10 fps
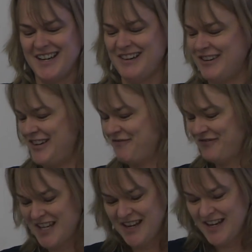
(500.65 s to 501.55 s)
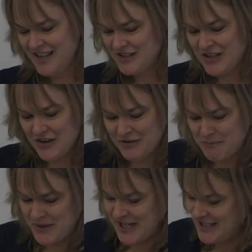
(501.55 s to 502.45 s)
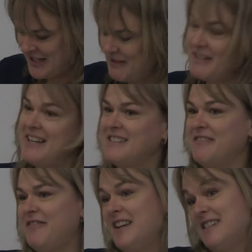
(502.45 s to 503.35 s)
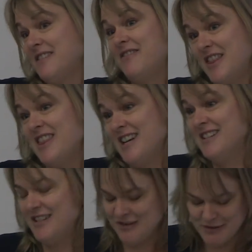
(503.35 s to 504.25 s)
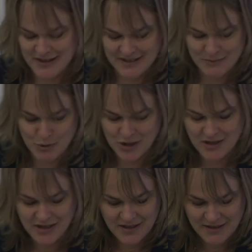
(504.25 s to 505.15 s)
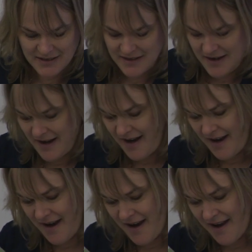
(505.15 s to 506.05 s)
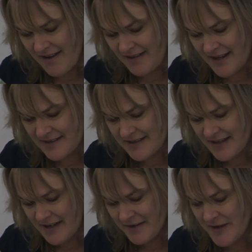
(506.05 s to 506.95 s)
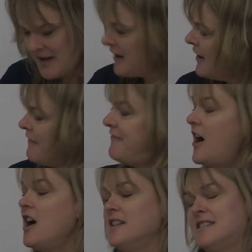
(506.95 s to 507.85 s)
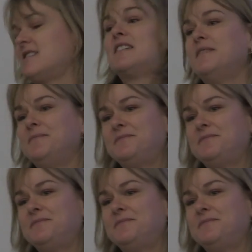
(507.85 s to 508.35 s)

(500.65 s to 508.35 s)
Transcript: Anyway. So prediction is a, is a fun thing to do with this book. And let's see. Fonts.